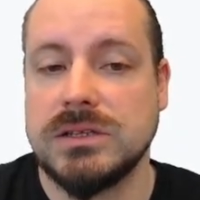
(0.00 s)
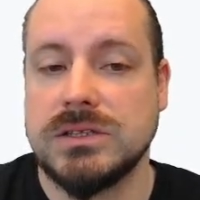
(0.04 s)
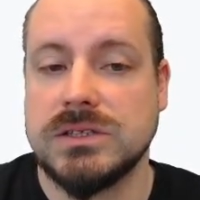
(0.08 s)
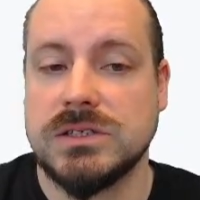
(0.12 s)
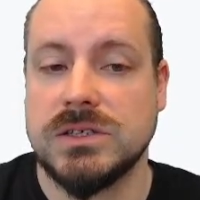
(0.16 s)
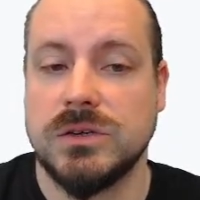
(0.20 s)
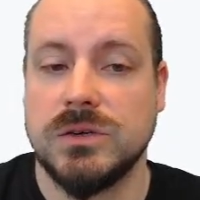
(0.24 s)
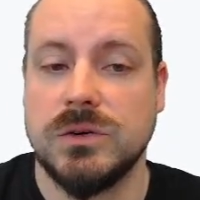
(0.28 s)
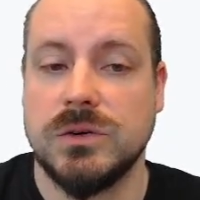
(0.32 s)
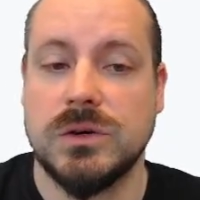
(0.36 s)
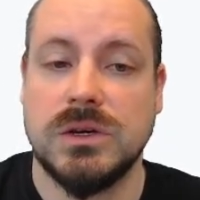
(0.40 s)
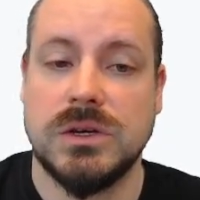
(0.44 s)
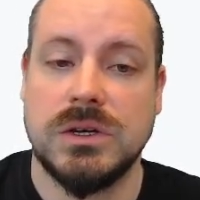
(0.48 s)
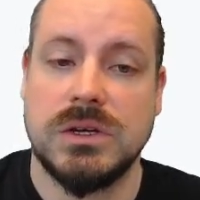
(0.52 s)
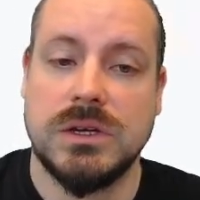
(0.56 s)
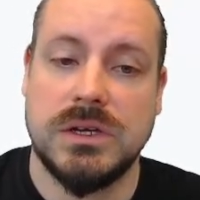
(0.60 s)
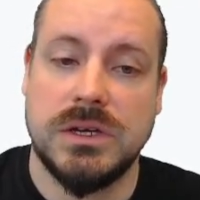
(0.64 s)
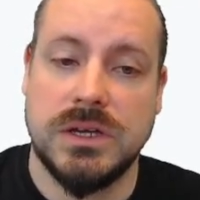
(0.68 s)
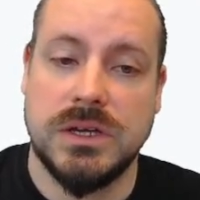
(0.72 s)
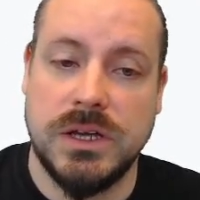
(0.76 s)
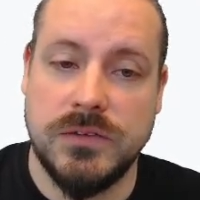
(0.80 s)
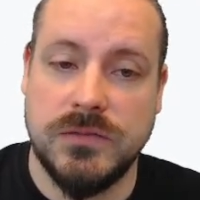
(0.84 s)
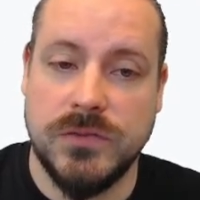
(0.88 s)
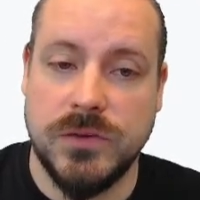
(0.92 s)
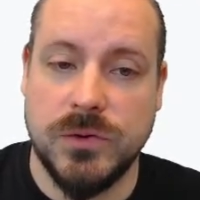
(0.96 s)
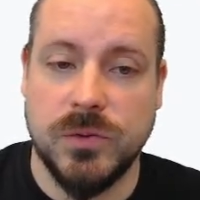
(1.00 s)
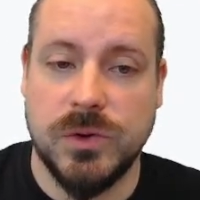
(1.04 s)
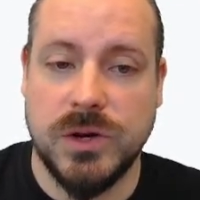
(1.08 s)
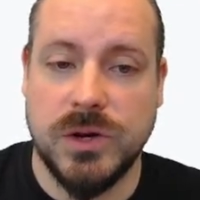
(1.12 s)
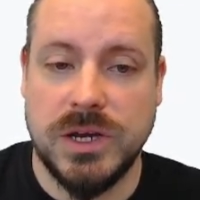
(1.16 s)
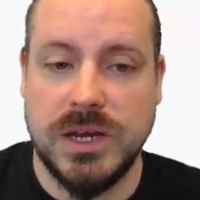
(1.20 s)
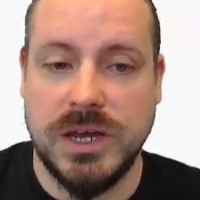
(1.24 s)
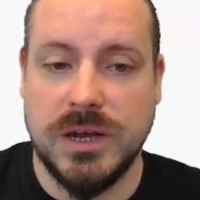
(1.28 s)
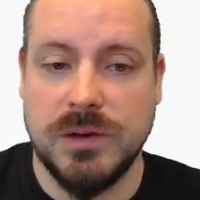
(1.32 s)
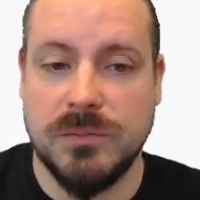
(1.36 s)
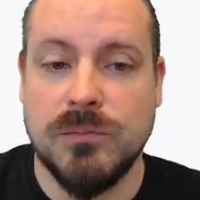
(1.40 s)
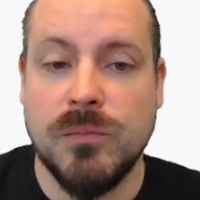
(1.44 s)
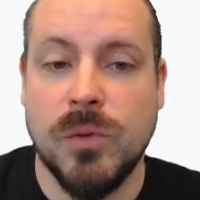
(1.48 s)
So if you want to
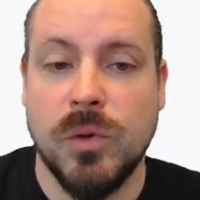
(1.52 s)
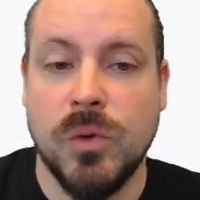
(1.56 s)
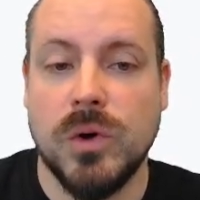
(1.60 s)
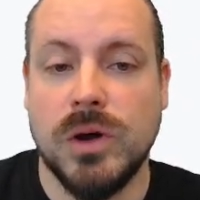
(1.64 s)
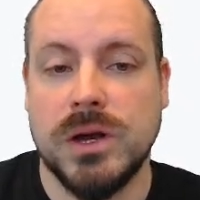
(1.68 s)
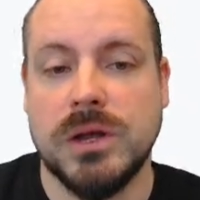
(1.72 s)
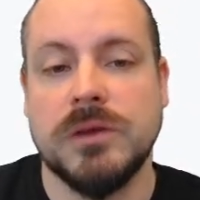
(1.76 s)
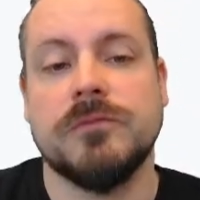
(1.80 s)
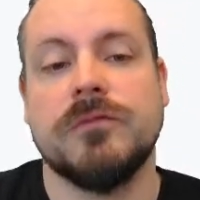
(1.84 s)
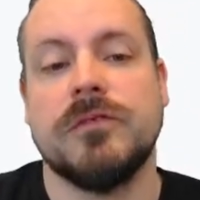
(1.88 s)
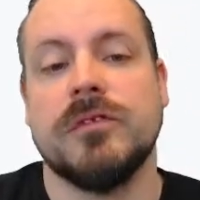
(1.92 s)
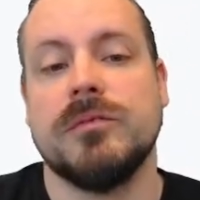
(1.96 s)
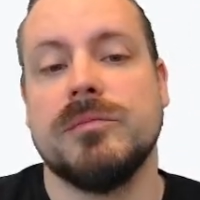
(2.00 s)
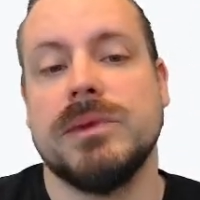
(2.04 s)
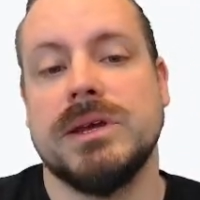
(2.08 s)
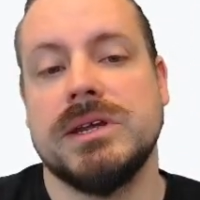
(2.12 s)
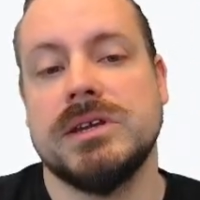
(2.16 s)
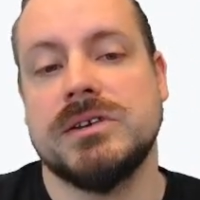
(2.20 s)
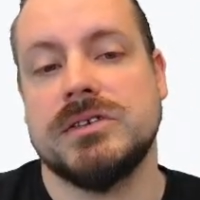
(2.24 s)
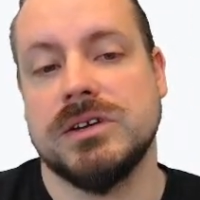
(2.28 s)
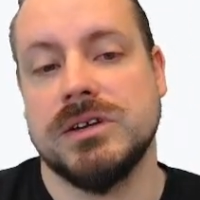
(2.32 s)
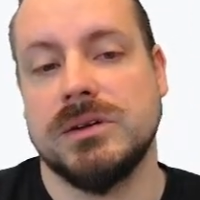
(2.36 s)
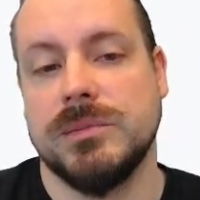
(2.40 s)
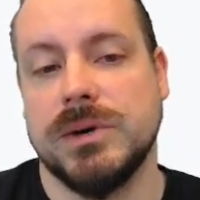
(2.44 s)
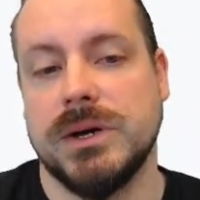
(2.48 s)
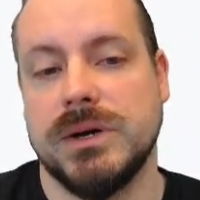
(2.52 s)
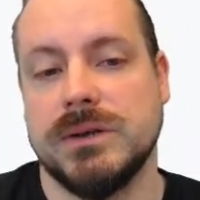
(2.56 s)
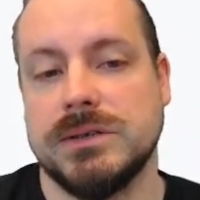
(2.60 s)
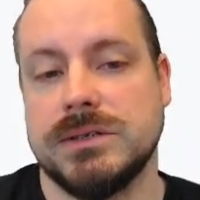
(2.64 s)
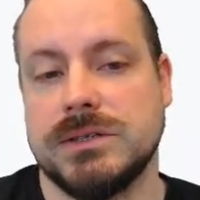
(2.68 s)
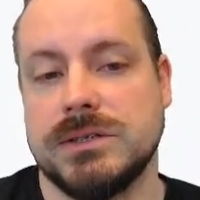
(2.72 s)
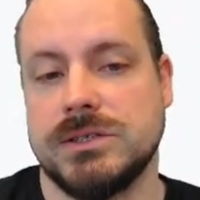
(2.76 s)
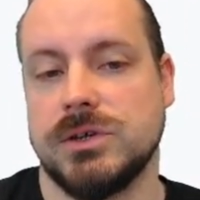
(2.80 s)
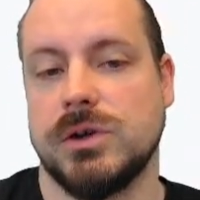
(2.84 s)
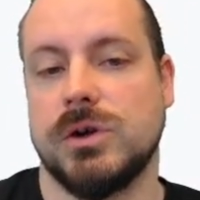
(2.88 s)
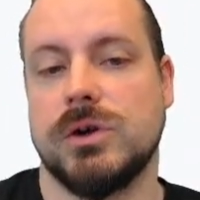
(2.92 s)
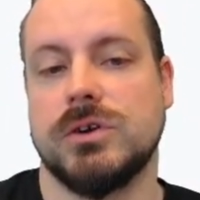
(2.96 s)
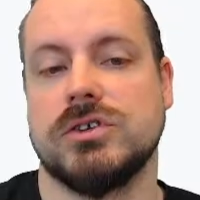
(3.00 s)
get more information about
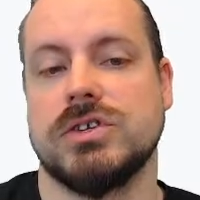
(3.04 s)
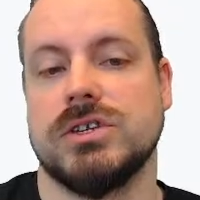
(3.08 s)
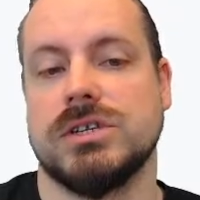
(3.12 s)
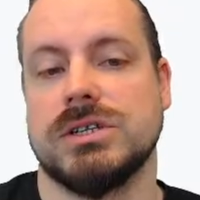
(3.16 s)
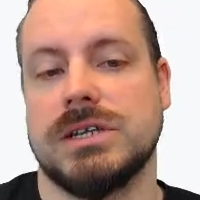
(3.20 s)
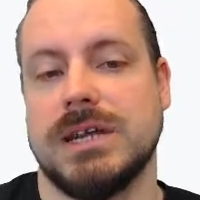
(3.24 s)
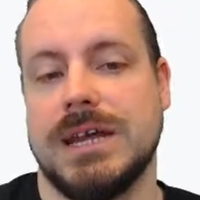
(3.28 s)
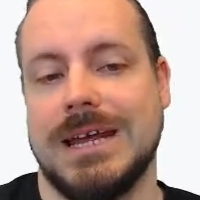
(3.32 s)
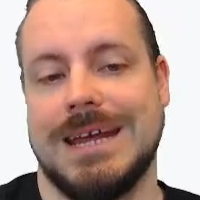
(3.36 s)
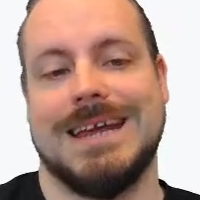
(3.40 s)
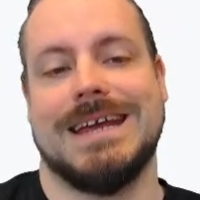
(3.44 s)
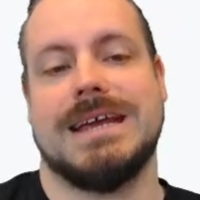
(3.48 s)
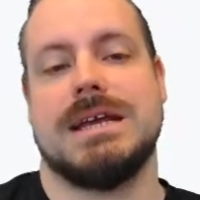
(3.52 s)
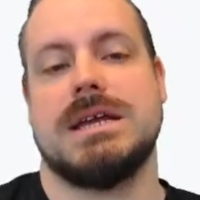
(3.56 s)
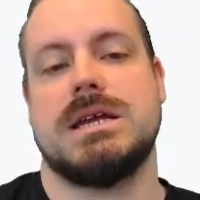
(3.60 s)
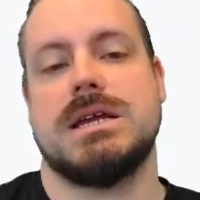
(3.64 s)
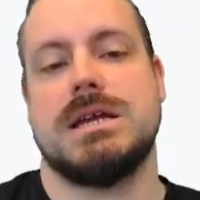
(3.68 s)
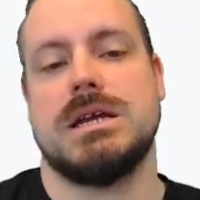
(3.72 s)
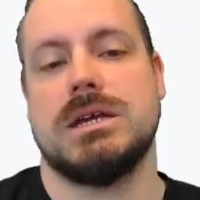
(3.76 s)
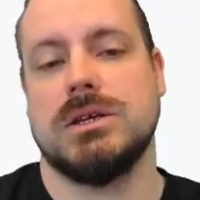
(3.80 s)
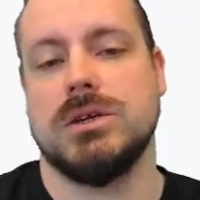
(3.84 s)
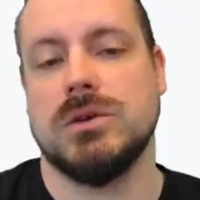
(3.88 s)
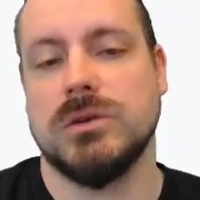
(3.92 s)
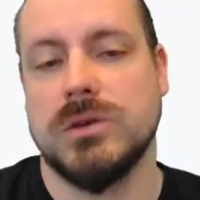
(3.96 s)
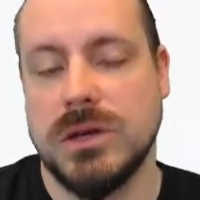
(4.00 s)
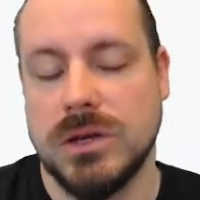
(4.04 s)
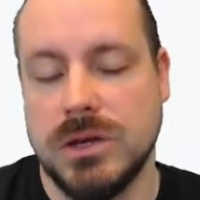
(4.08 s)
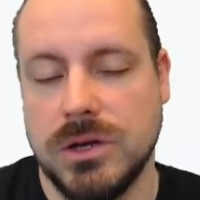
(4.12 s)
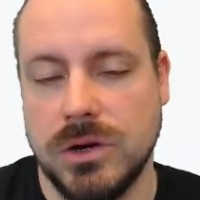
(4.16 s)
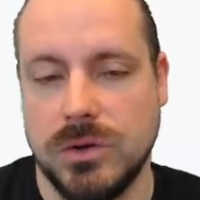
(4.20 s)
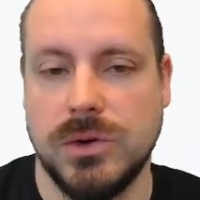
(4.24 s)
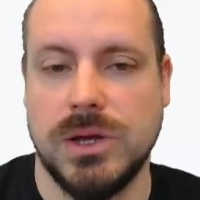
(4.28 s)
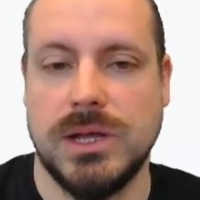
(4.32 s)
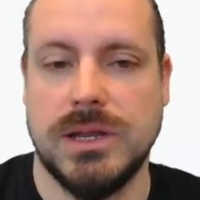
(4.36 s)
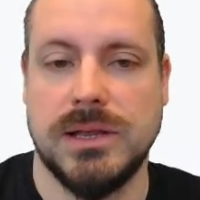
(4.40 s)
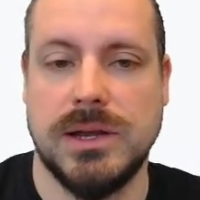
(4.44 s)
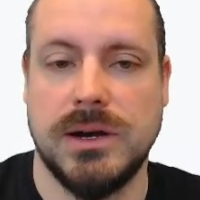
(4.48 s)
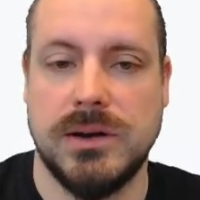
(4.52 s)
Sergeant A, you can go
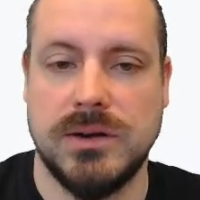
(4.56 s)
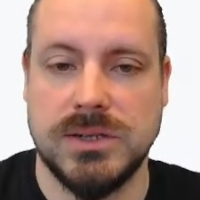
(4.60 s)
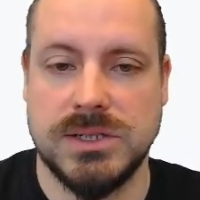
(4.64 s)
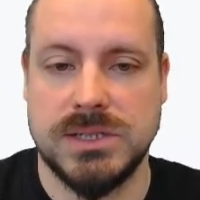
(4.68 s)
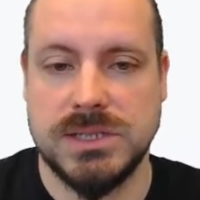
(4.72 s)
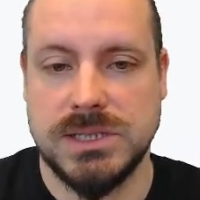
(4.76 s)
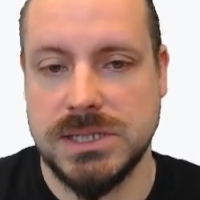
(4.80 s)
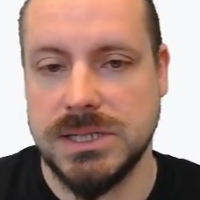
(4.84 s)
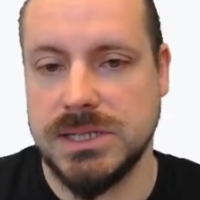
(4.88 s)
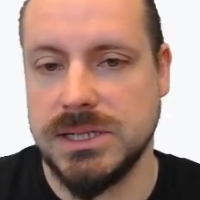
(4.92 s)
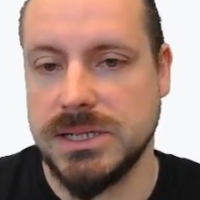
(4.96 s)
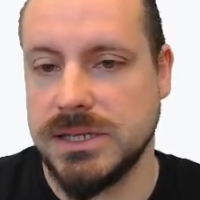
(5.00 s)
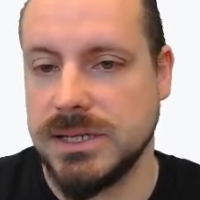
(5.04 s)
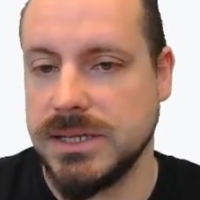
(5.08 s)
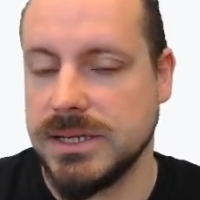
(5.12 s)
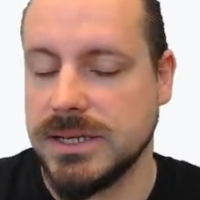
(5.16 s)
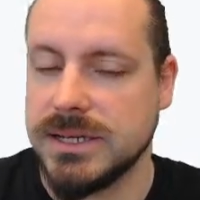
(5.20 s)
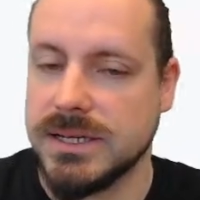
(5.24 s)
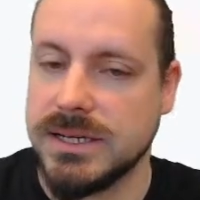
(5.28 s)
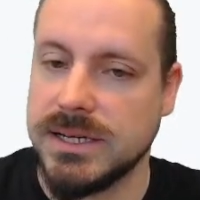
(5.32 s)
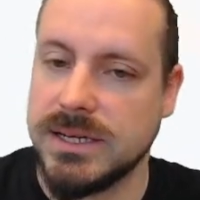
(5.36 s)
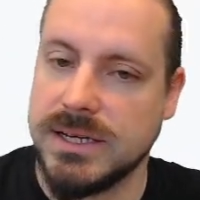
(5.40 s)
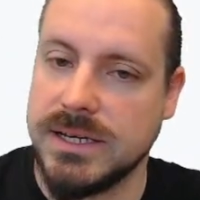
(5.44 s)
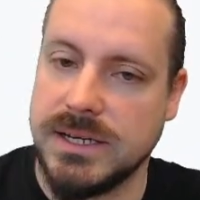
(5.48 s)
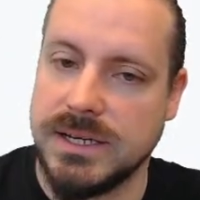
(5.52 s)
in there and see, like,